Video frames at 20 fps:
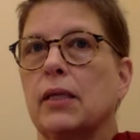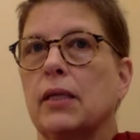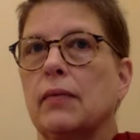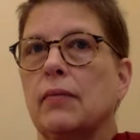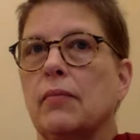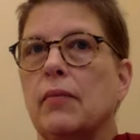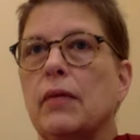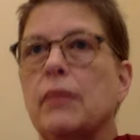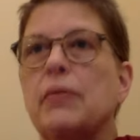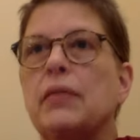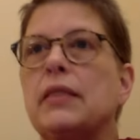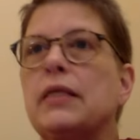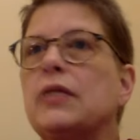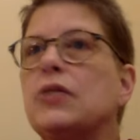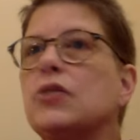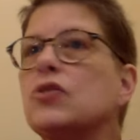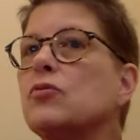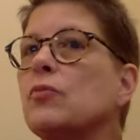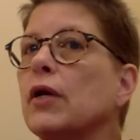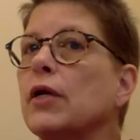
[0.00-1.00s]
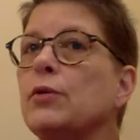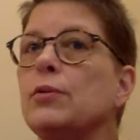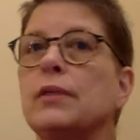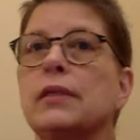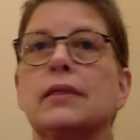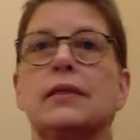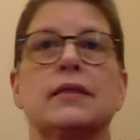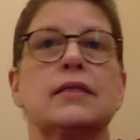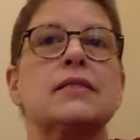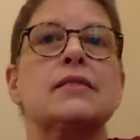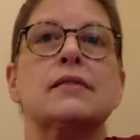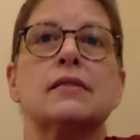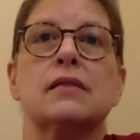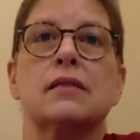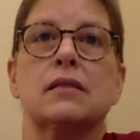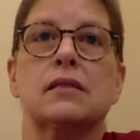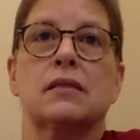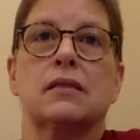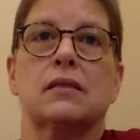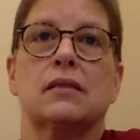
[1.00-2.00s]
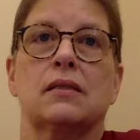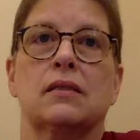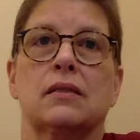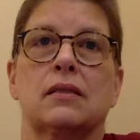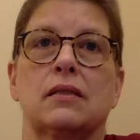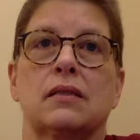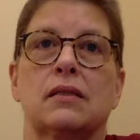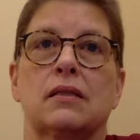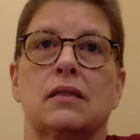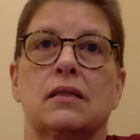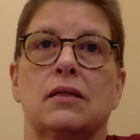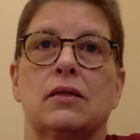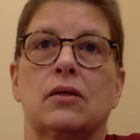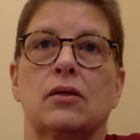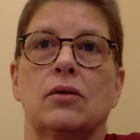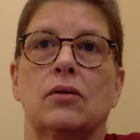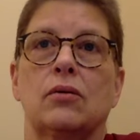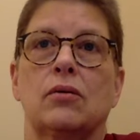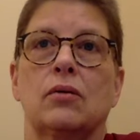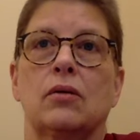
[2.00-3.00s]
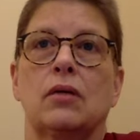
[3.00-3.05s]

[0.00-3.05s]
Maybe they just want you to listen, you know?